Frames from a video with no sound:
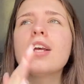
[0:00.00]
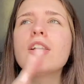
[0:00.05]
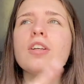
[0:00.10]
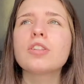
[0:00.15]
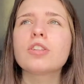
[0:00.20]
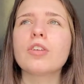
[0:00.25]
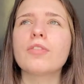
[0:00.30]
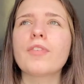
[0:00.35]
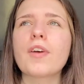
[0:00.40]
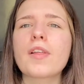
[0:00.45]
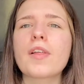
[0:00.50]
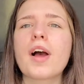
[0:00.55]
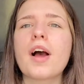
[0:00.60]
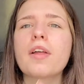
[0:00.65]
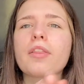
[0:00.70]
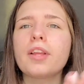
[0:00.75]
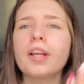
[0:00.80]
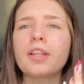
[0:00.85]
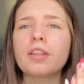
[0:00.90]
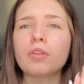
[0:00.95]
Stuff like
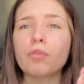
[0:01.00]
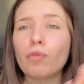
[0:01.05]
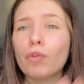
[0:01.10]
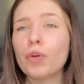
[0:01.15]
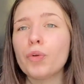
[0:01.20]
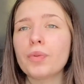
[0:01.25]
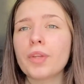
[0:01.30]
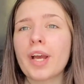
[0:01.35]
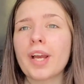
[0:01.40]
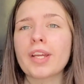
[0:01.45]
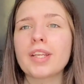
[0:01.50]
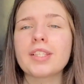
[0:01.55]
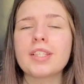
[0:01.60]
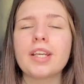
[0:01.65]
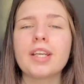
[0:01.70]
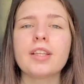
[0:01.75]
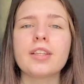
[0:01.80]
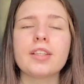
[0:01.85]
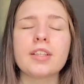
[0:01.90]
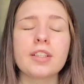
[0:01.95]
that. Like the route that you
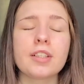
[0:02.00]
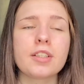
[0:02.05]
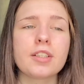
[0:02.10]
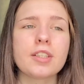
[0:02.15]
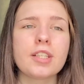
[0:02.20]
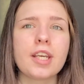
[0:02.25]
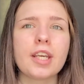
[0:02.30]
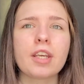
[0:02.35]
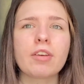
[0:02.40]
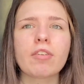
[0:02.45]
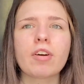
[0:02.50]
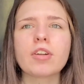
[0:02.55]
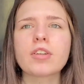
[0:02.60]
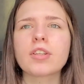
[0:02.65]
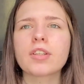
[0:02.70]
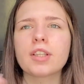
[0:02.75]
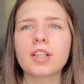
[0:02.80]
take you on.